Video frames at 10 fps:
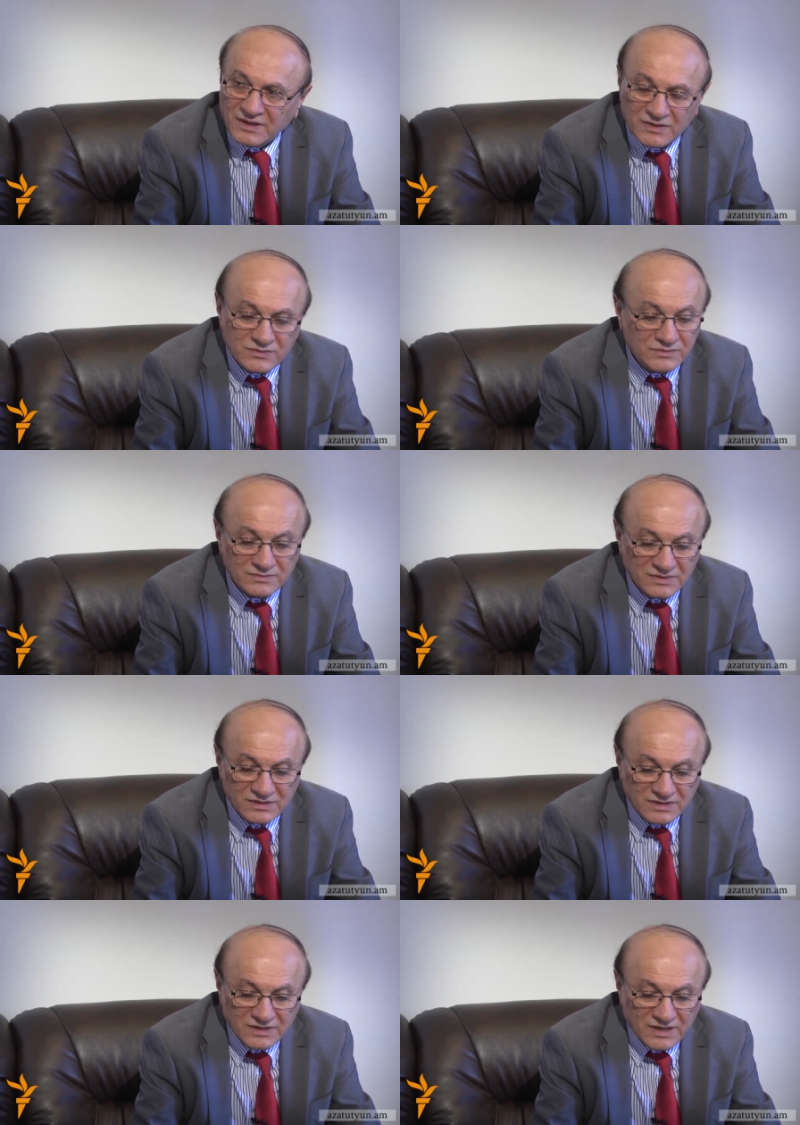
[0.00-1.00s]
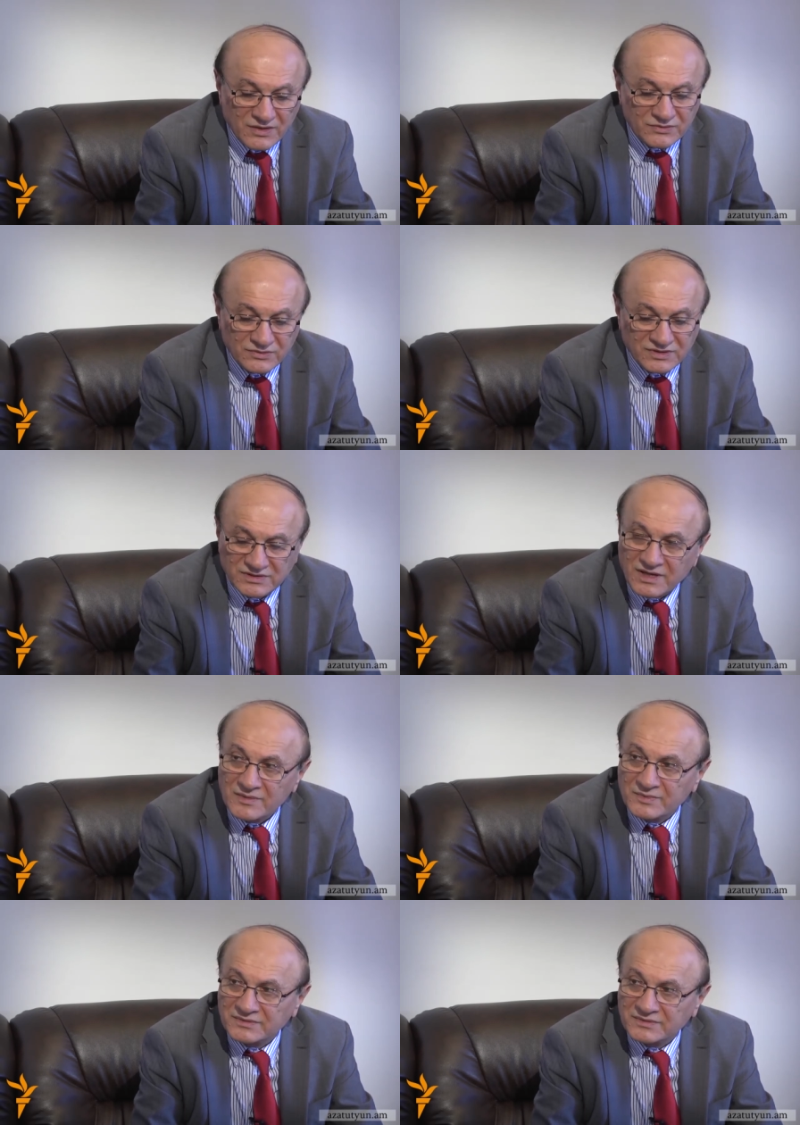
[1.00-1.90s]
How you can help